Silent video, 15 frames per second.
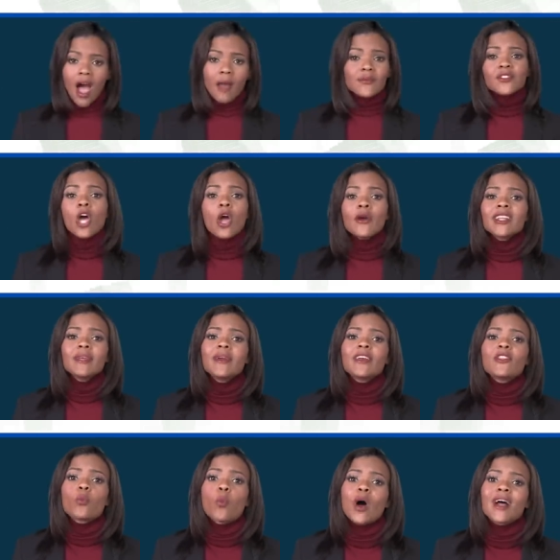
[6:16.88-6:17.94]
I'm sorry to be
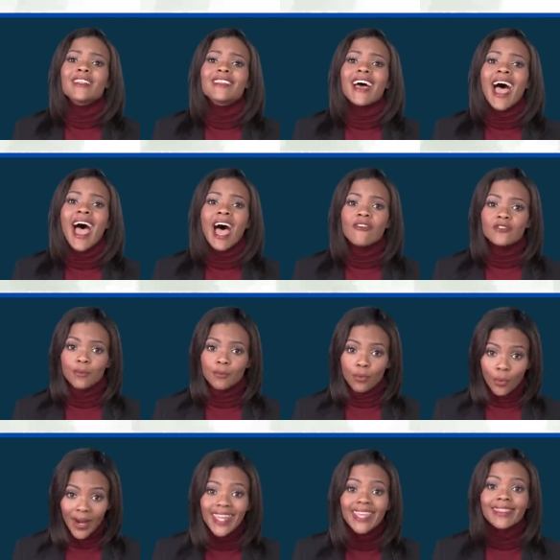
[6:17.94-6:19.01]
the one to have to
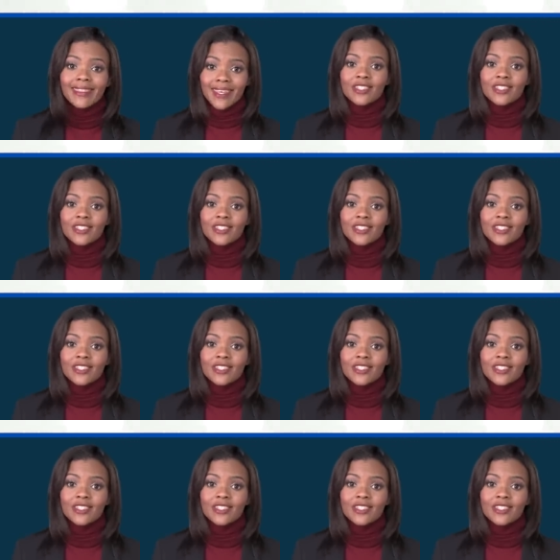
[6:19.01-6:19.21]
break